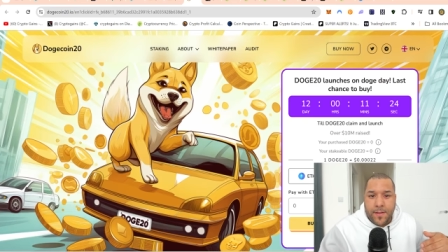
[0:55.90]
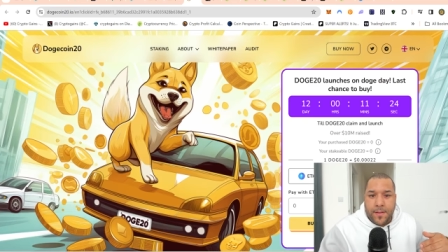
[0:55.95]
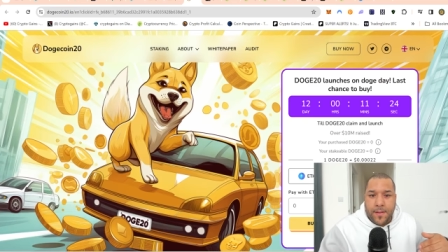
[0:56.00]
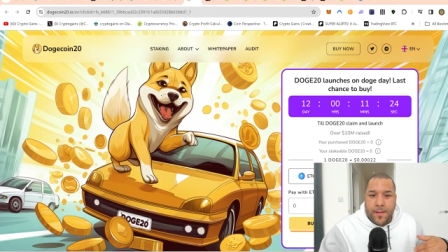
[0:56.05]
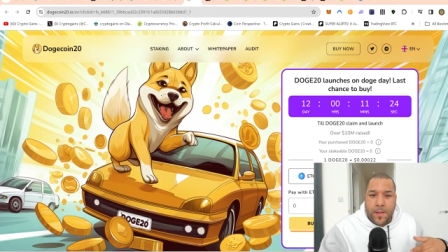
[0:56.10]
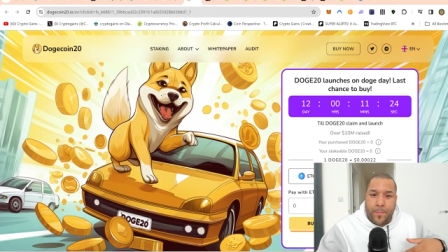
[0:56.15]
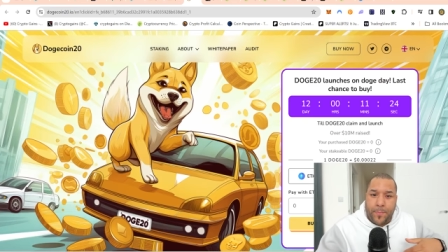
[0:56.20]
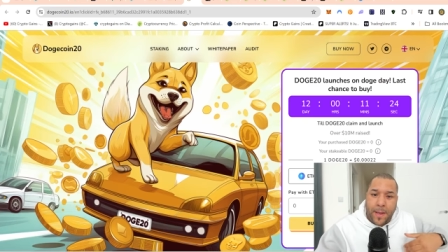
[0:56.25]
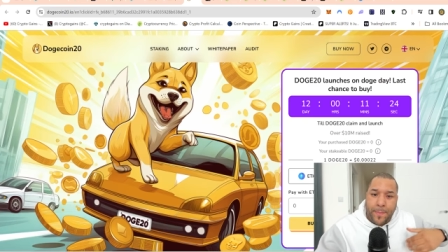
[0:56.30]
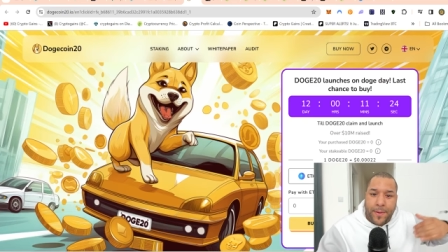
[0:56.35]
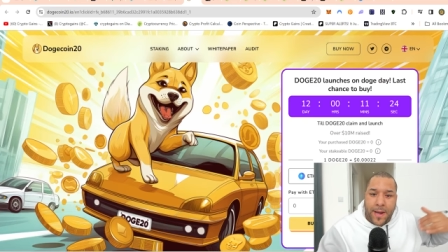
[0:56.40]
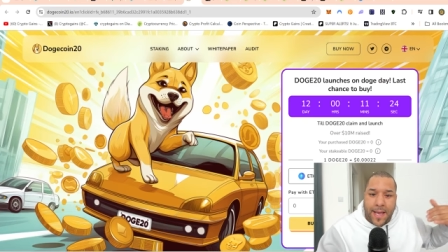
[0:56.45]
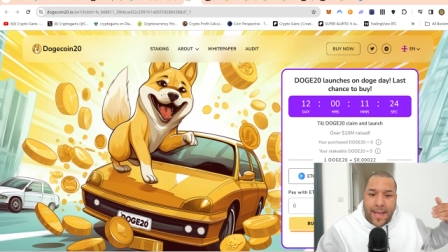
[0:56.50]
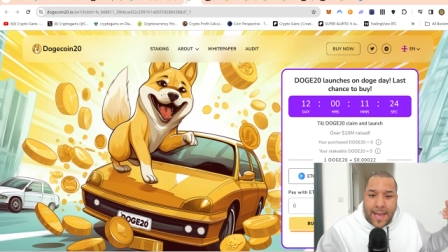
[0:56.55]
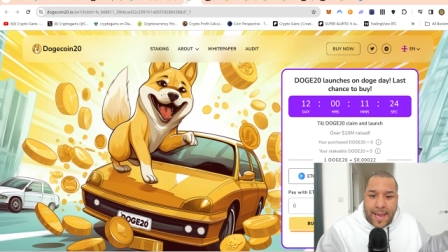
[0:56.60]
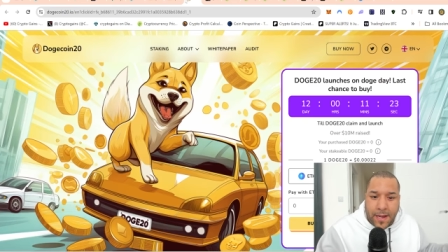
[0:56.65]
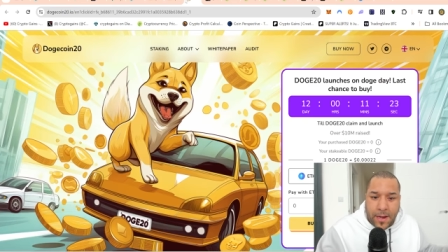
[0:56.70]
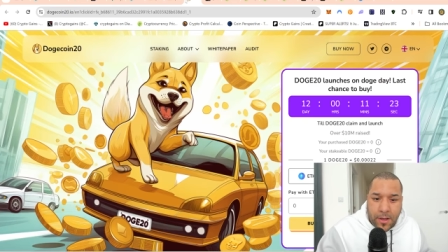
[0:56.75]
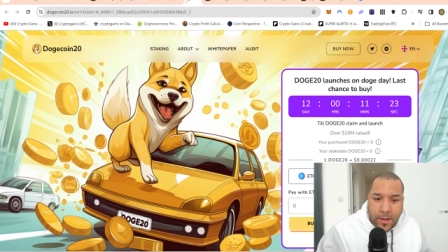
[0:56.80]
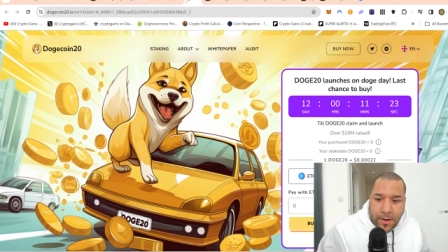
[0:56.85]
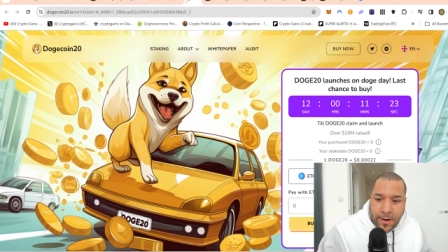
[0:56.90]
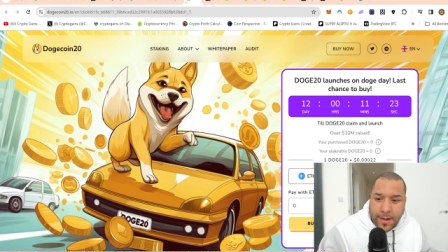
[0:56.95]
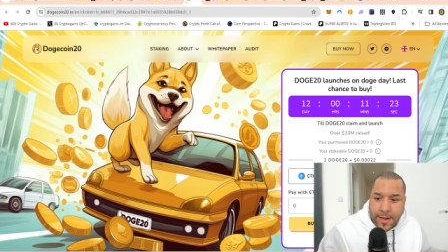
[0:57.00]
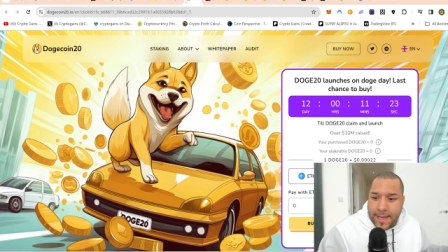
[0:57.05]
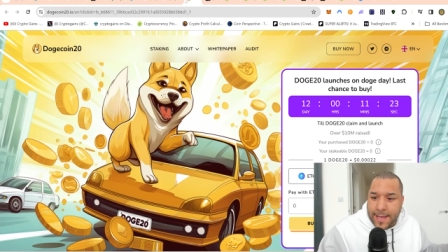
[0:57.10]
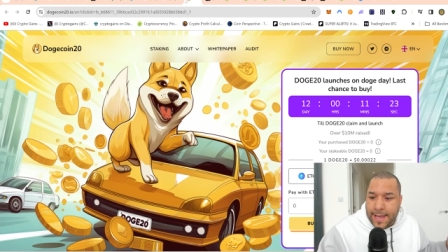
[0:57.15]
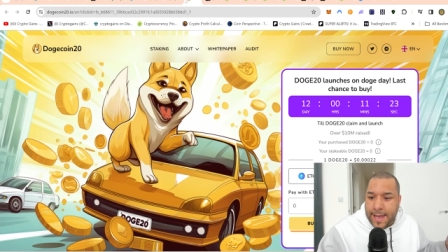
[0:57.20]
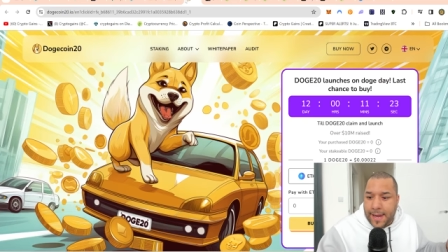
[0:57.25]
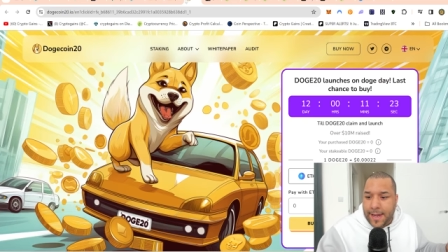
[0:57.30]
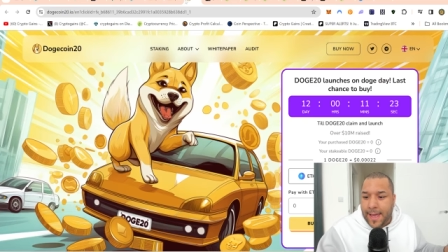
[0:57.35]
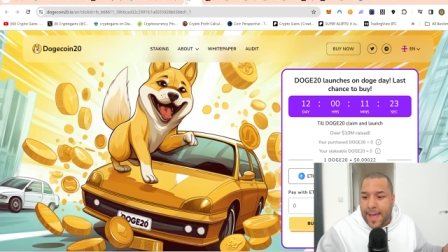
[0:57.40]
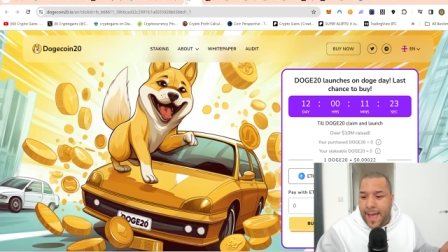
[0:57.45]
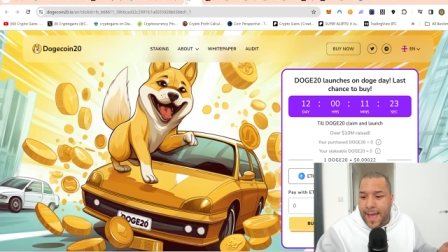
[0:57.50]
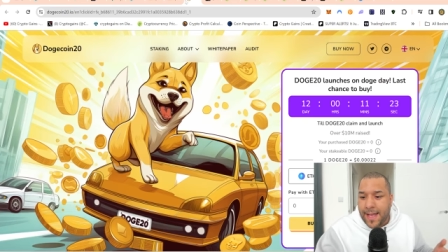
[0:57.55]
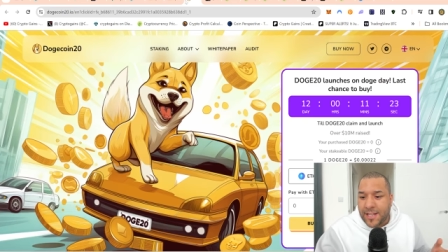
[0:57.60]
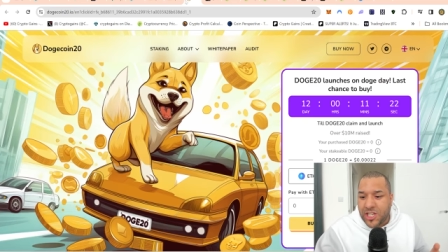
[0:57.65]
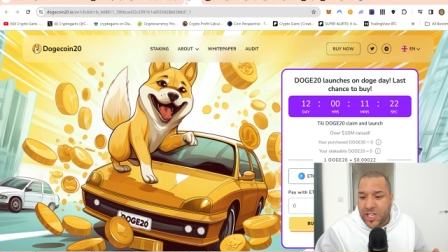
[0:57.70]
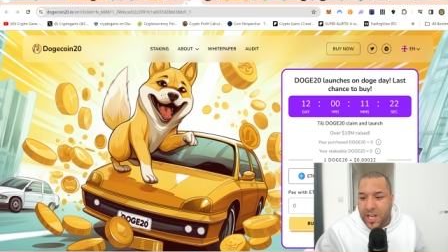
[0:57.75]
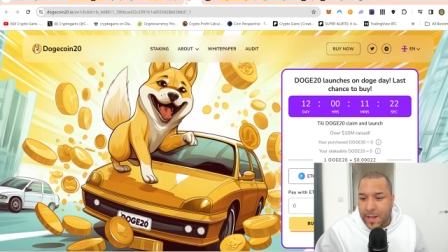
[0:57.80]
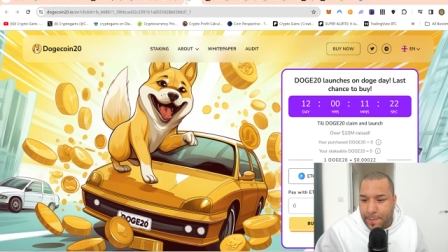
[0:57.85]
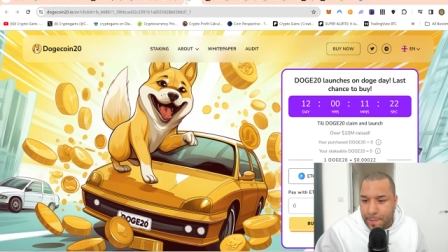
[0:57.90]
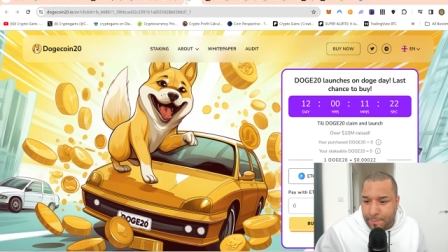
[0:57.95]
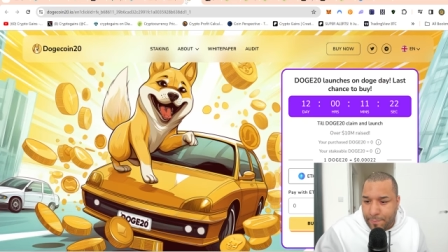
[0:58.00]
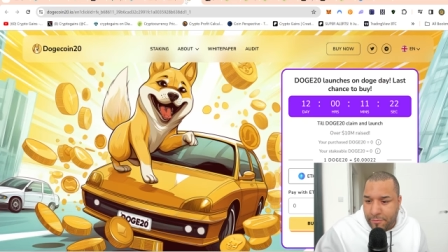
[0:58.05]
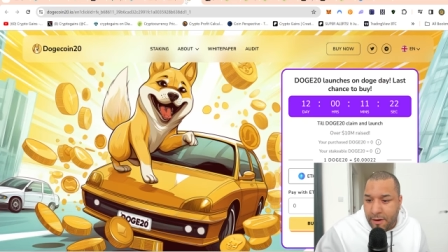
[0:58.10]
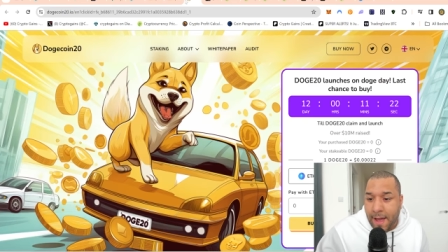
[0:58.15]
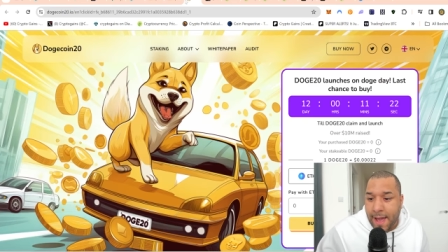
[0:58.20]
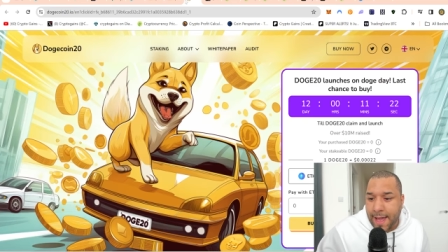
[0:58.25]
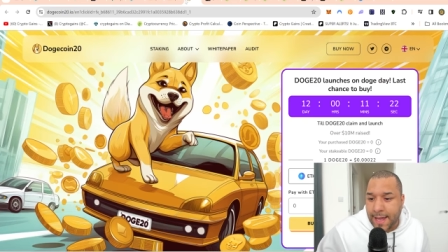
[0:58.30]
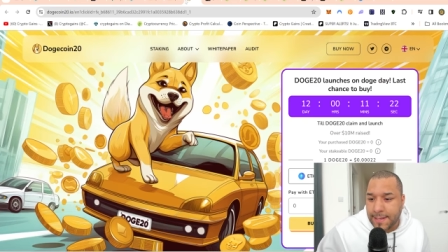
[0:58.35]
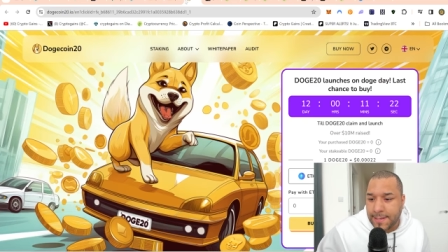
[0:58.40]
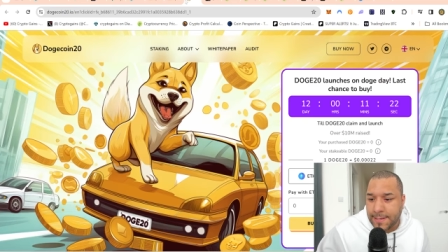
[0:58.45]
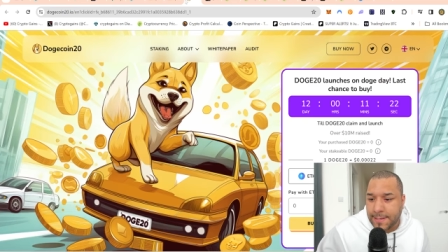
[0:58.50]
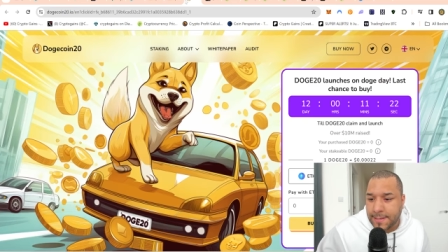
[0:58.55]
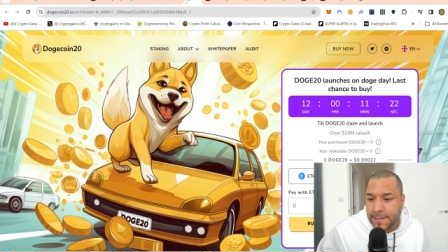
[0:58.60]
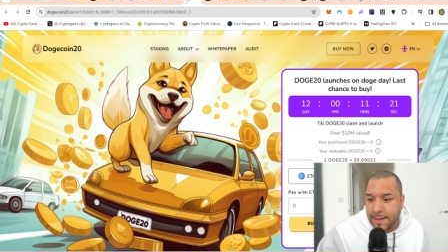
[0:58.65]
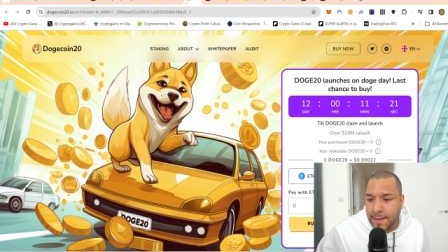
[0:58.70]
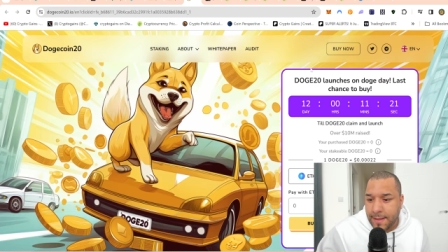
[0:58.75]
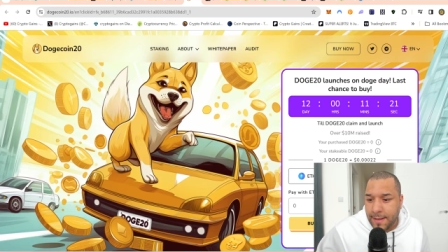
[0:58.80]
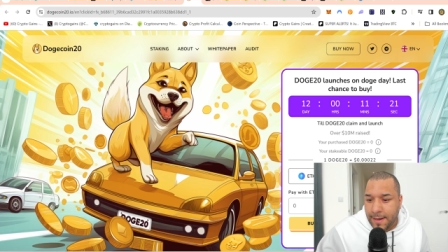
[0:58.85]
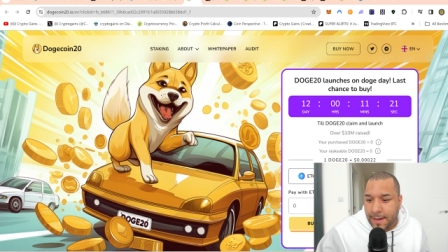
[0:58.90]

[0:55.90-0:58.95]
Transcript: the people that get in early are getting it at a cheaper price.